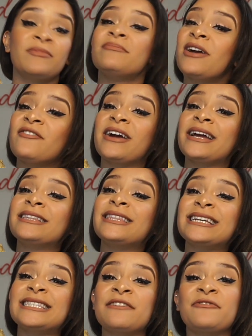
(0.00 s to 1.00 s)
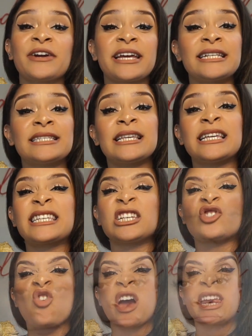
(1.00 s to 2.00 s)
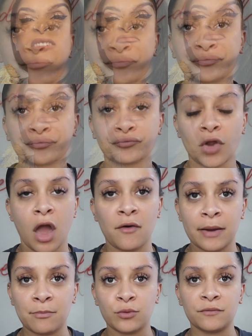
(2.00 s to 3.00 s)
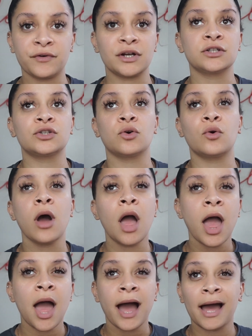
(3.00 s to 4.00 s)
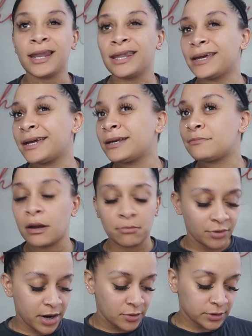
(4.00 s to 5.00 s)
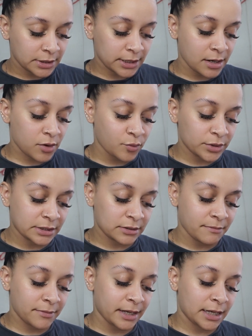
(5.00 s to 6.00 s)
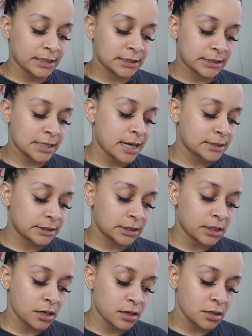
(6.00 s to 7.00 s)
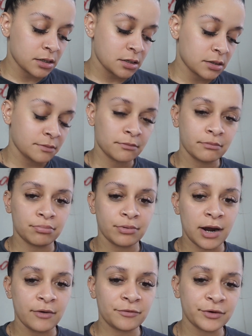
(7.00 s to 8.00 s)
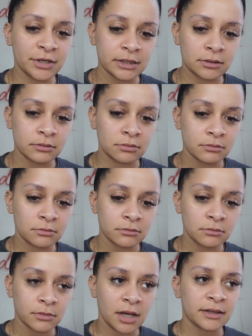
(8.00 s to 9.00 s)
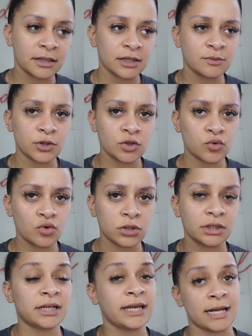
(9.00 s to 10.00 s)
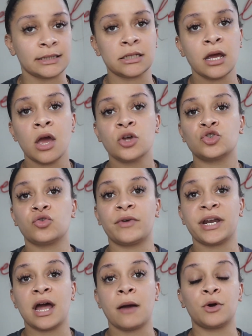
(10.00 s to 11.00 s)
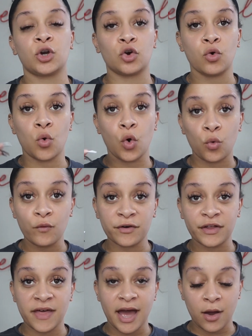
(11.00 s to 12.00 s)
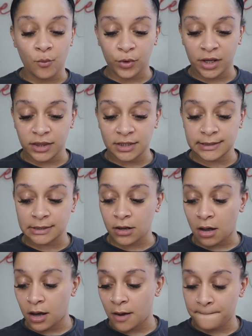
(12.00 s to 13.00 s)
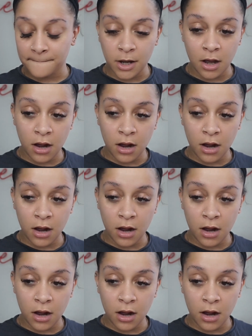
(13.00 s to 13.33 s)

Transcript: All right, that's it, friends. Let's get started. All right, boom, friends. So I laid my brows down with some Anastasia brow freeze. I think that's what it's called. Yes. So right now I'm going to go over that with some